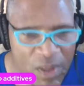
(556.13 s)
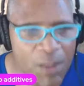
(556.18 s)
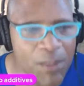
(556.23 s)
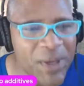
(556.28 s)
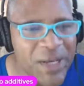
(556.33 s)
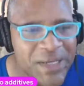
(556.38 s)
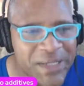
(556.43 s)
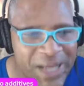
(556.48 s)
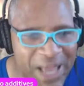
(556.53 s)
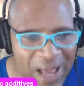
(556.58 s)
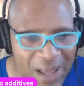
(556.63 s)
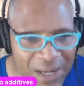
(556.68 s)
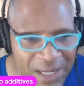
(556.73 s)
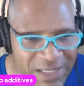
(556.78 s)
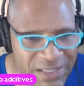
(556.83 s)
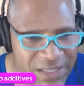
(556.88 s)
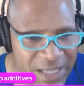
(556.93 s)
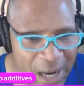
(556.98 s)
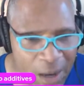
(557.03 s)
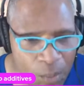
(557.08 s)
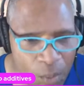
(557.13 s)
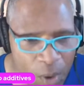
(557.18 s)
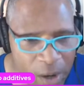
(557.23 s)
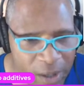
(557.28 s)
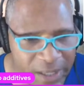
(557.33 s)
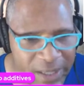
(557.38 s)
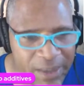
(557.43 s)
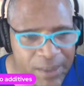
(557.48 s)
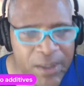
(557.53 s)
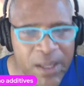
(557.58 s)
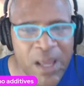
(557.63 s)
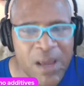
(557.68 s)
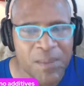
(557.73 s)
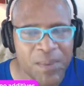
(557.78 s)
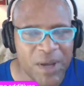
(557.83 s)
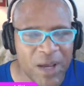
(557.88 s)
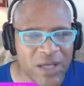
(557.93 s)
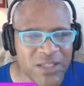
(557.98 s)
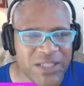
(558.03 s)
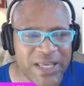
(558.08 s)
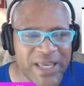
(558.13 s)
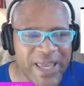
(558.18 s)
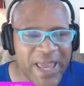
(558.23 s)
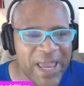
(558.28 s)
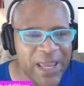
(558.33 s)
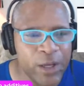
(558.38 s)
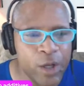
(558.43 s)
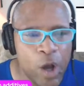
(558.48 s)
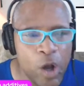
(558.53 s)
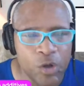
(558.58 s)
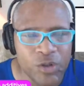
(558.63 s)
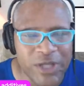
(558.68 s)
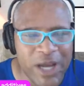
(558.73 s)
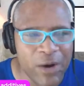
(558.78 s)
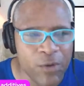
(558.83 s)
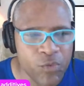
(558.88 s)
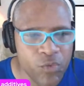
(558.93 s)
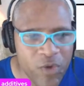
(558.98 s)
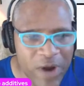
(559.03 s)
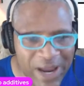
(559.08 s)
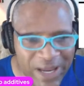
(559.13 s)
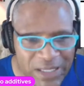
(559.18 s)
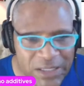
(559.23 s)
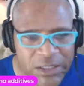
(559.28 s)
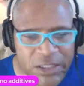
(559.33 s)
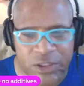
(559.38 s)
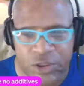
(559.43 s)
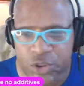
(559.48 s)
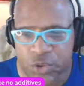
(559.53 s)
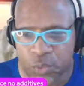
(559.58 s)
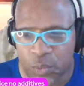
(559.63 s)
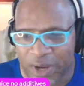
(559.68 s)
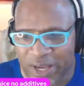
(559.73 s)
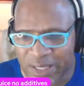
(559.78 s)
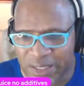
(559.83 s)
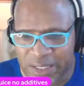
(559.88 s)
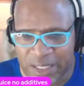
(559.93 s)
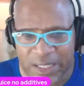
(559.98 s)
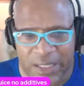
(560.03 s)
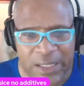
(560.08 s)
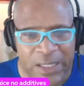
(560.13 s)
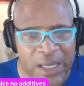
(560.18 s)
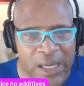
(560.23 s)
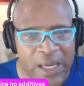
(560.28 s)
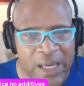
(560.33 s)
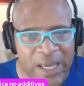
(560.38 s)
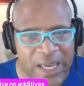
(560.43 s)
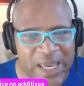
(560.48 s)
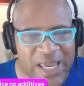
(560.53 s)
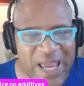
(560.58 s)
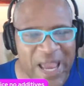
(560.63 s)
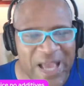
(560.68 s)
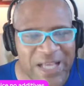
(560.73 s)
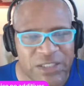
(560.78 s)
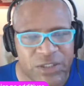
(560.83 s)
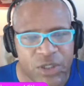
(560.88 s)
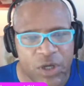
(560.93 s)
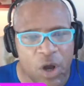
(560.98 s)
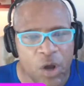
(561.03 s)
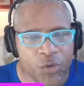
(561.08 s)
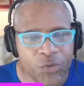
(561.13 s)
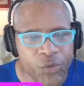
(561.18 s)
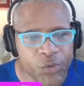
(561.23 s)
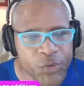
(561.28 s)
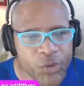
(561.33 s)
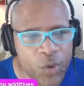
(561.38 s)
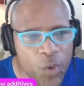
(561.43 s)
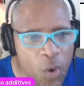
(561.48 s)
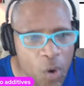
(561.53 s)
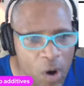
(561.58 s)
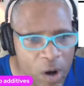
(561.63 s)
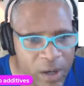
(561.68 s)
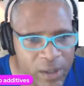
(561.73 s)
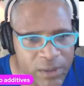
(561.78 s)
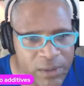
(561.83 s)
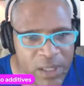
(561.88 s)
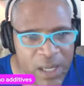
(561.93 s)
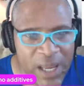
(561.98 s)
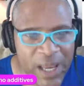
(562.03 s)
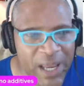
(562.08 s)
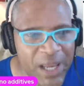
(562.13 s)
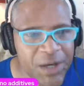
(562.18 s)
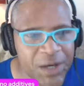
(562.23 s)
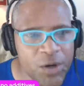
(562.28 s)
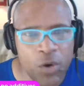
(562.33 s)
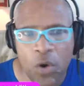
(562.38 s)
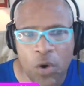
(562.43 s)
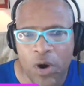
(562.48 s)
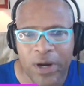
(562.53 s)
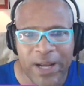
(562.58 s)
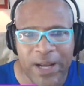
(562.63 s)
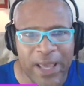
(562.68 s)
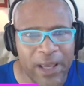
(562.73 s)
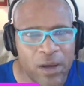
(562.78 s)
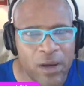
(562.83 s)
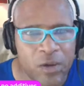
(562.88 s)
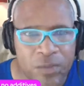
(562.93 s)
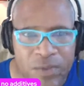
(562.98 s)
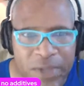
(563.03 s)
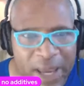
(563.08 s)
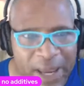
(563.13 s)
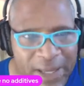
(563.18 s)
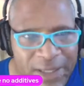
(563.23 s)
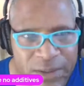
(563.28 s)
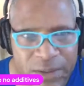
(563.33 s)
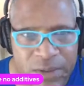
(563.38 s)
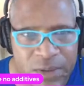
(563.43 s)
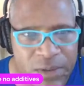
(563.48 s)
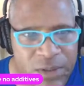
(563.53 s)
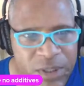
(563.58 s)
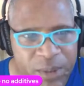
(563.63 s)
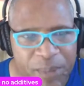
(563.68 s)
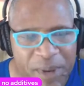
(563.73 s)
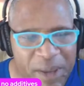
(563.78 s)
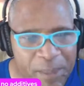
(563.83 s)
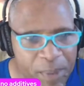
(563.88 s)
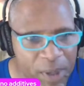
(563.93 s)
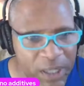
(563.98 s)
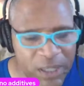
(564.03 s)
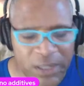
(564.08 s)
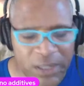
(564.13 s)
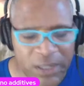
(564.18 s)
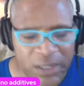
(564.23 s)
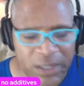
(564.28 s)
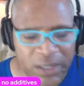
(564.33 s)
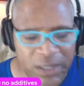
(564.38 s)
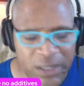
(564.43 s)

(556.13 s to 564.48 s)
But now that's not working because he can't go directly to Wendy. He has to go through the court, and the court ain't to be bullied.